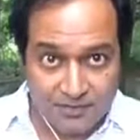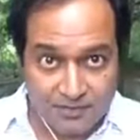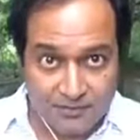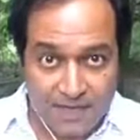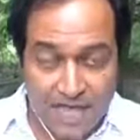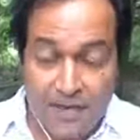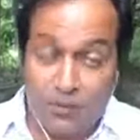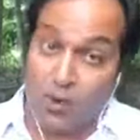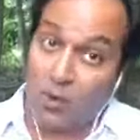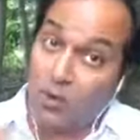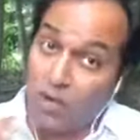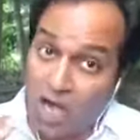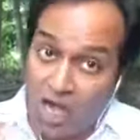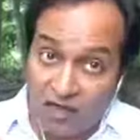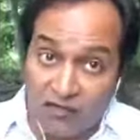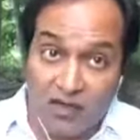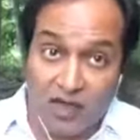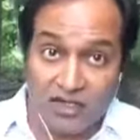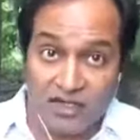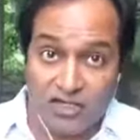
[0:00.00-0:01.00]
and where we all
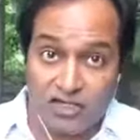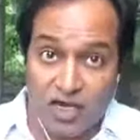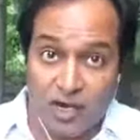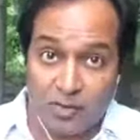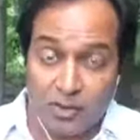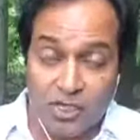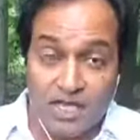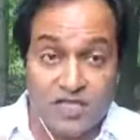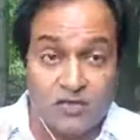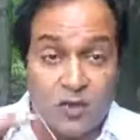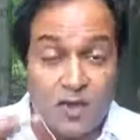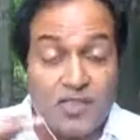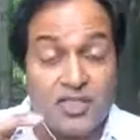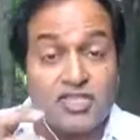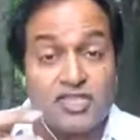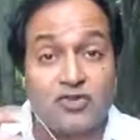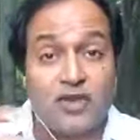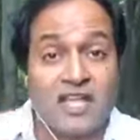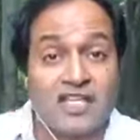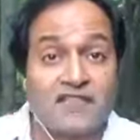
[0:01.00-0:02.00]
fall into trouble is when the
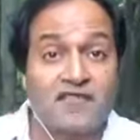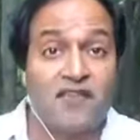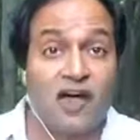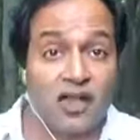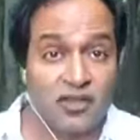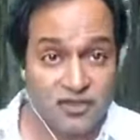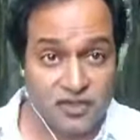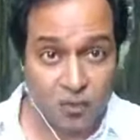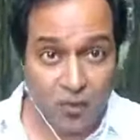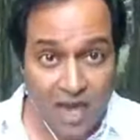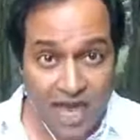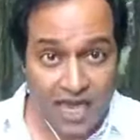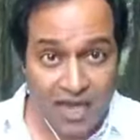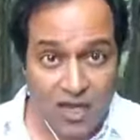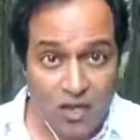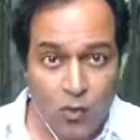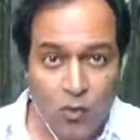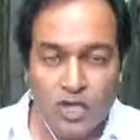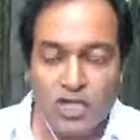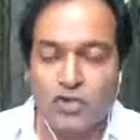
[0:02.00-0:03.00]
stress falls away,
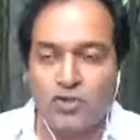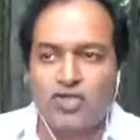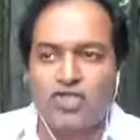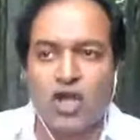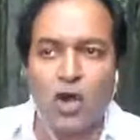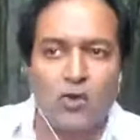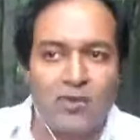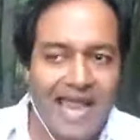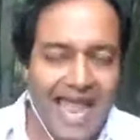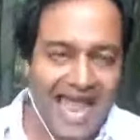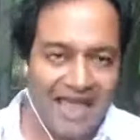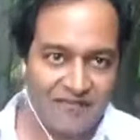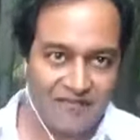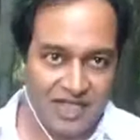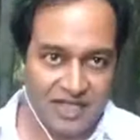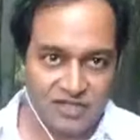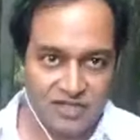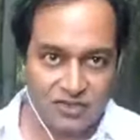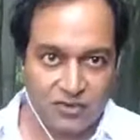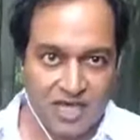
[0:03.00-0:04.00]
when you don't have
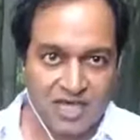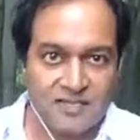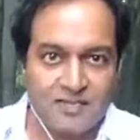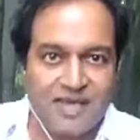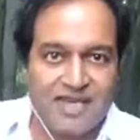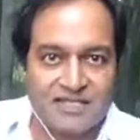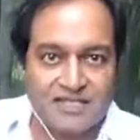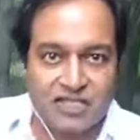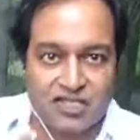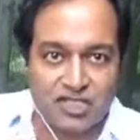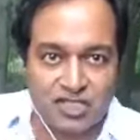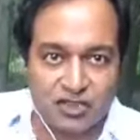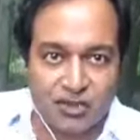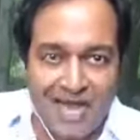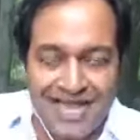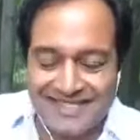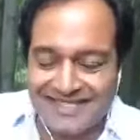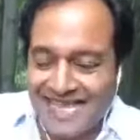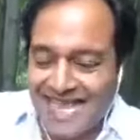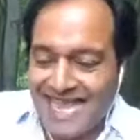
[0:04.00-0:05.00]
that stress, because the
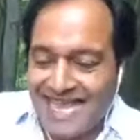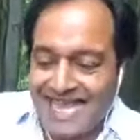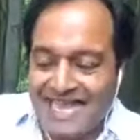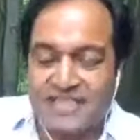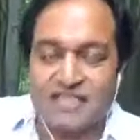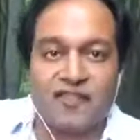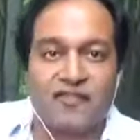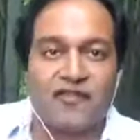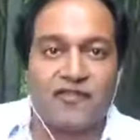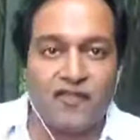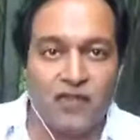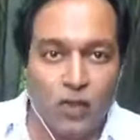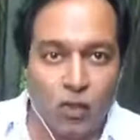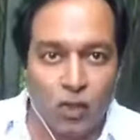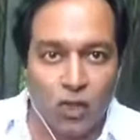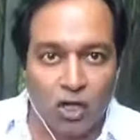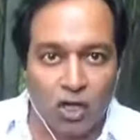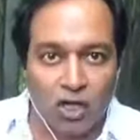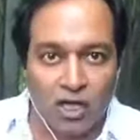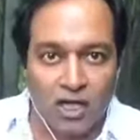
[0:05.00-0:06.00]
stress is the fuel